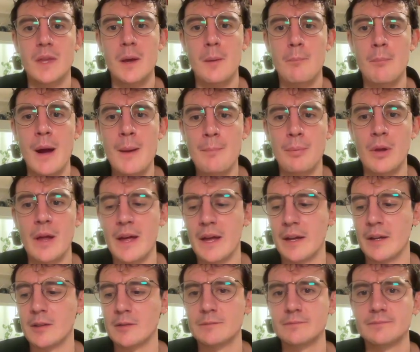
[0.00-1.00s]
by
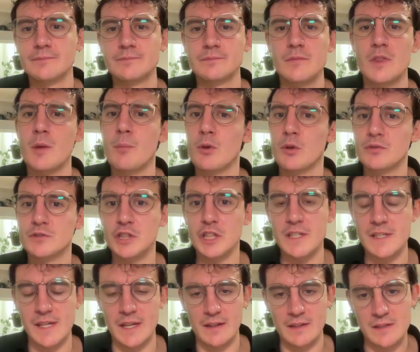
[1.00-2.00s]
playing the move
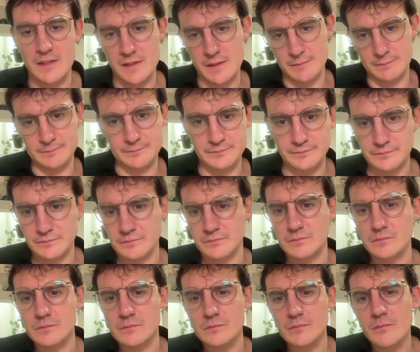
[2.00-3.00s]
g6.
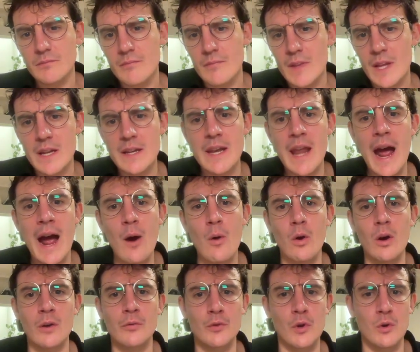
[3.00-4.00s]
Now,
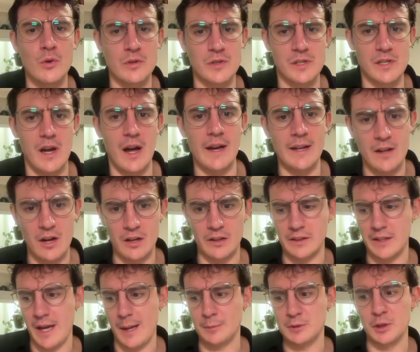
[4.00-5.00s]
of course, I can't
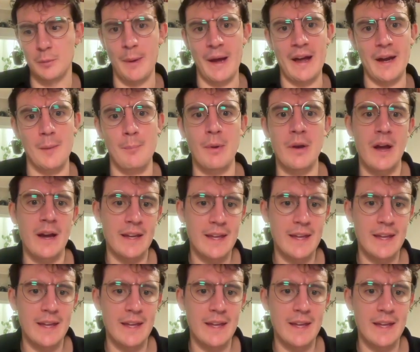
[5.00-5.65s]
capture back, but I